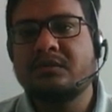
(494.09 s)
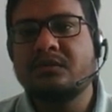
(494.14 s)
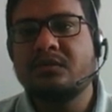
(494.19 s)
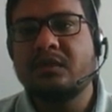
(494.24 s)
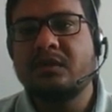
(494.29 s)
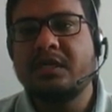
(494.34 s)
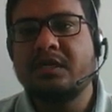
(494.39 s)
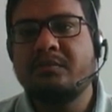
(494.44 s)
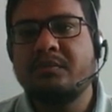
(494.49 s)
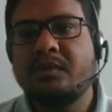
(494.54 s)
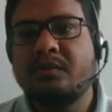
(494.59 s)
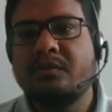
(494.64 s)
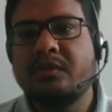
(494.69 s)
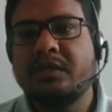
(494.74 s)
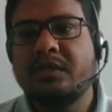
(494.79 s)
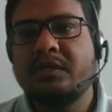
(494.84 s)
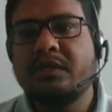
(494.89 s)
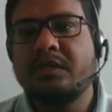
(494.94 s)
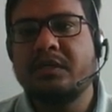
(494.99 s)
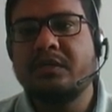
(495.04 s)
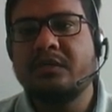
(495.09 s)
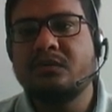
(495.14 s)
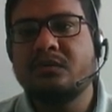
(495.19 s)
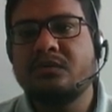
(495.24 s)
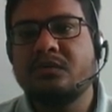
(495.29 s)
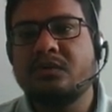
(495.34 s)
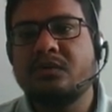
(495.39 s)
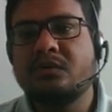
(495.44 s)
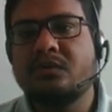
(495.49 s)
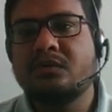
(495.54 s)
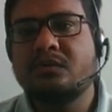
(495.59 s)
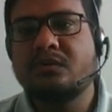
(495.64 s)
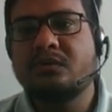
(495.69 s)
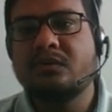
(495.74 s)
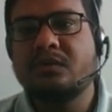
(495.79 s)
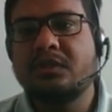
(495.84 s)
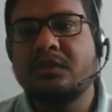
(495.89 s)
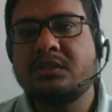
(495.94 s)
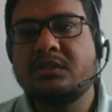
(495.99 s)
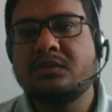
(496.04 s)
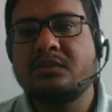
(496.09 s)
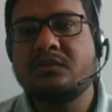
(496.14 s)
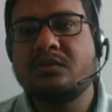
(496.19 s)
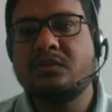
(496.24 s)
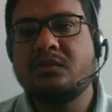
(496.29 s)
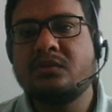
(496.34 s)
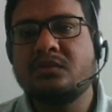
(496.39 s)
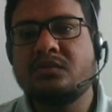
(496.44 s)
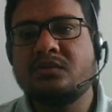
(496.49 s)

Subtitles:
So I power n into 0, so that is equal to